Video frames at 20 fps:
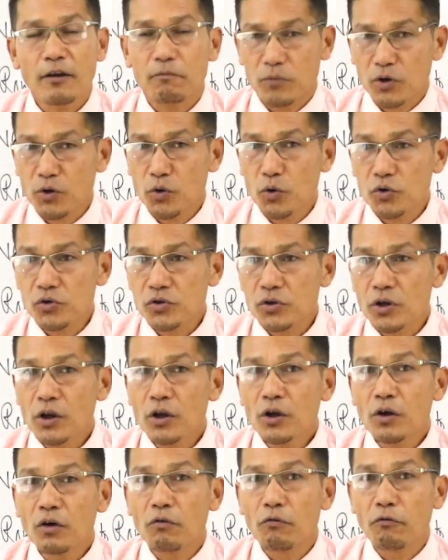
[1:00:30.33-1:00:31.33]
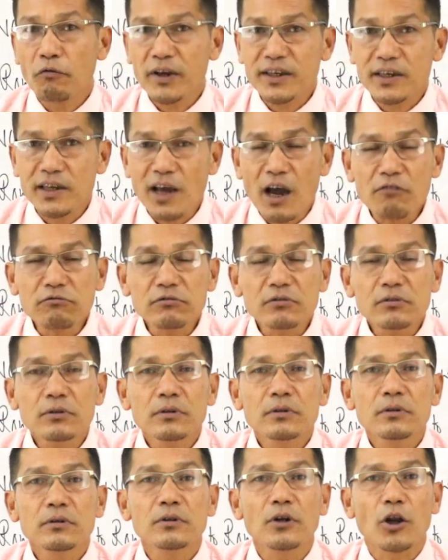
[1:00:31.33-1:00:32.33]
because
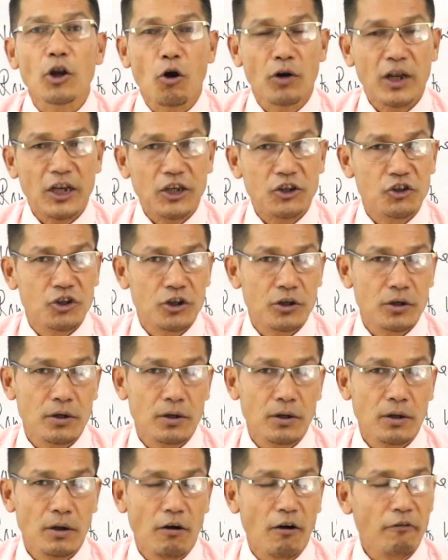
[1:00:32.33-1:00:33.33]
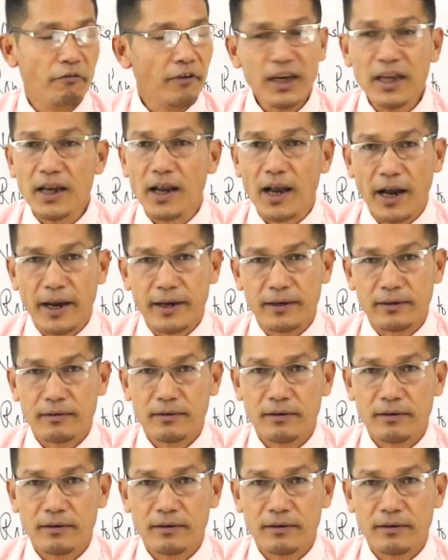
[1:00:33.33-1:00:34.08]
without knowledge of any kind,